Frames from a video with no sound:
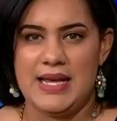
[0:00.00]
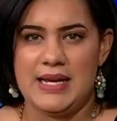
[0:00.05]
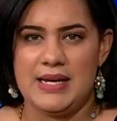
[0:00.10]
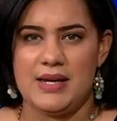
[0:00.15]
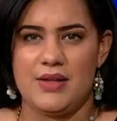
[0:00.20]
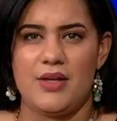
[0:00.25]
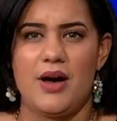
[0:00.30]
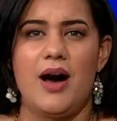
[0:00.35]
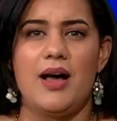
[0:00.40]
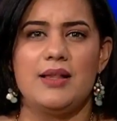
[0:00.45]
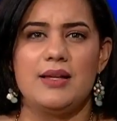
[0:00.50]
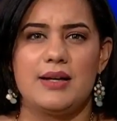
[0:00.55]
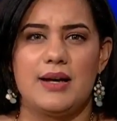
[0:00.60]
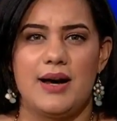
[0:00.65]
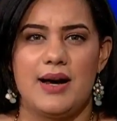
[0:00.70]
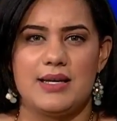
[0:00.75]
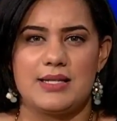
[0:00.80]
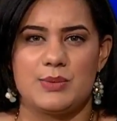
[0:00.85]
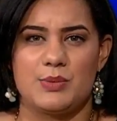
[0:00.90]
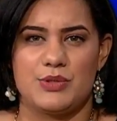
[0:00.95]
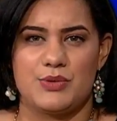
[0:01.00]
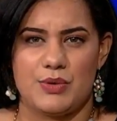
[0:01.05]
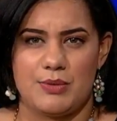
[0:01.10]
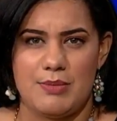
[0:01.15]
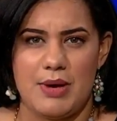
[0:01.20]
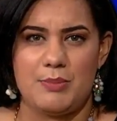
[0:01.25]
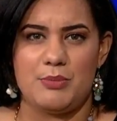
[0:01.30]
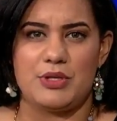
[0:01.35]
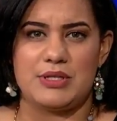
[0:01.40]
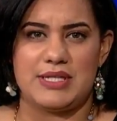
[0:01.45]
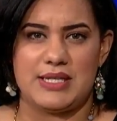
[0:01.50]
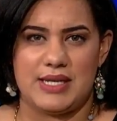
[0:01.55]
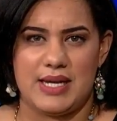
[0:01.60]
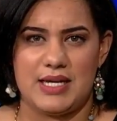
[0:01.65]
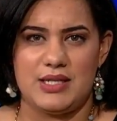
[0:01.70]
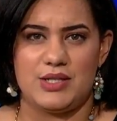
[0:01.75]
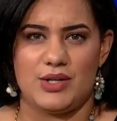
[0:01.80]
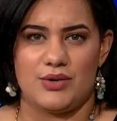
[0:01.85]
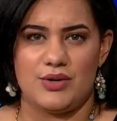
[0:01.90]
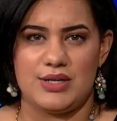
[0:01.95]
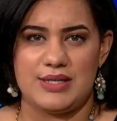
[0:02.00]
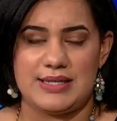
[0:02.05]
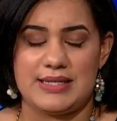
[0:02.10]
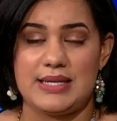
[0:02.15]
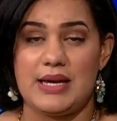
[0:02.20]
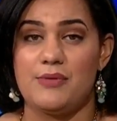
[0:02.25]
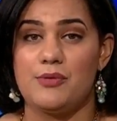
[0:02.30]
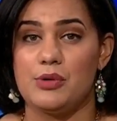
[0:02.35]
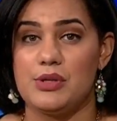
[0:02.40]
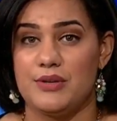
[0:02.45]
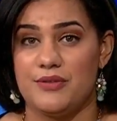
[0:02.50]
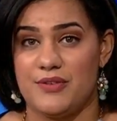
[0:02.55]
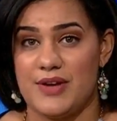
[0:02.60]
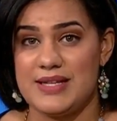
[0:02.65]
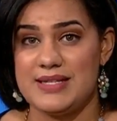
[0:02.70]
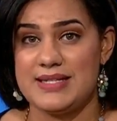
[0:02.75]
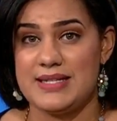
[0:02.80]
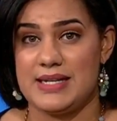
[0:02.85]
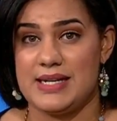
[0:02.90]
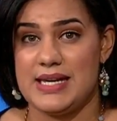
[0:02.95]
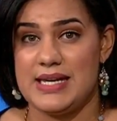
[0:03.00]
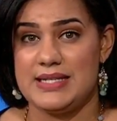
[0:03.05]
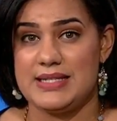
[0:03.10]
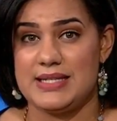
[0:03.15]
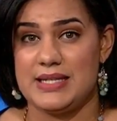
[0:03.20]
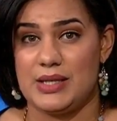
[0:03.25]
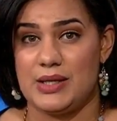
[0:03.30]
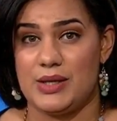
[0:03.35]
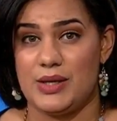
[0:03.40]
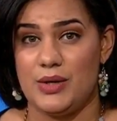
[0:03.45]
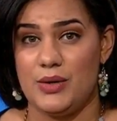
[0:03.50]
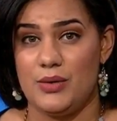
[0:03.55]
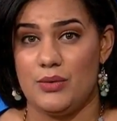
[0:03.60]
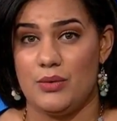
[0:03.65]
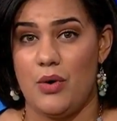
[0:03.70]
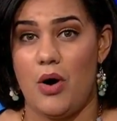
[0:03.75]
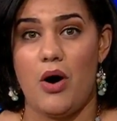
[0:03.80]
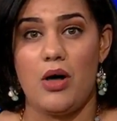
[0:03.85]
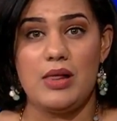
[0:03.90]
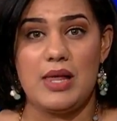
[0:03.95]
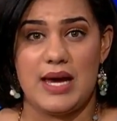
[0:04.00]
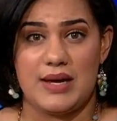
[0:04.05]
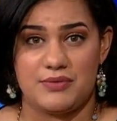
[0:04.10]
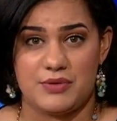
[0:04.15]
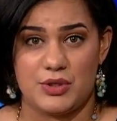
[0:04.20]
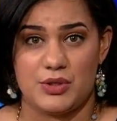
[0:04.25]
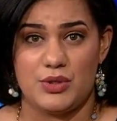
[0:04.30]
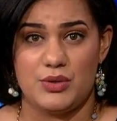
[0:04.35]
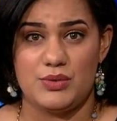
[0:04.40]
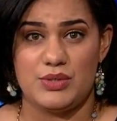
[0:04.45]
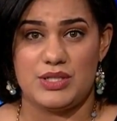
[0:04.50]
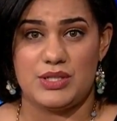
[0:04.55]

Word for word: Now, the Holocaust was remembered today during several events at ECU. All afternoon,